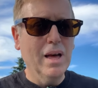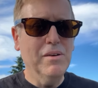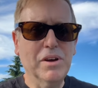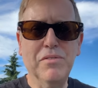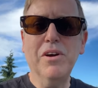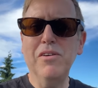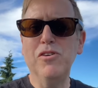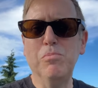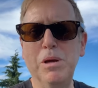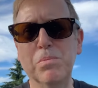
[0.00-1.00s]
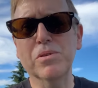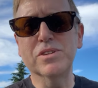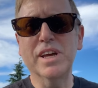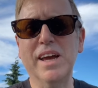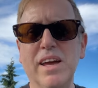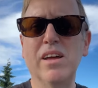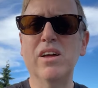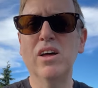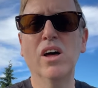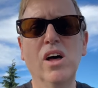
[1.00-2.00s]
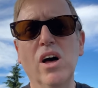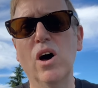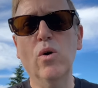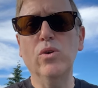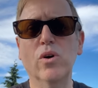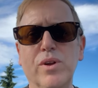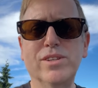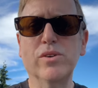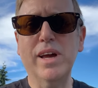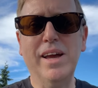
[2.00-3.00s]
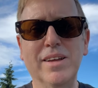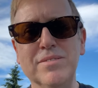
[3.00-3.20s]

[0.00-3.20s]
I've had very few people say, Oh no, that's okay.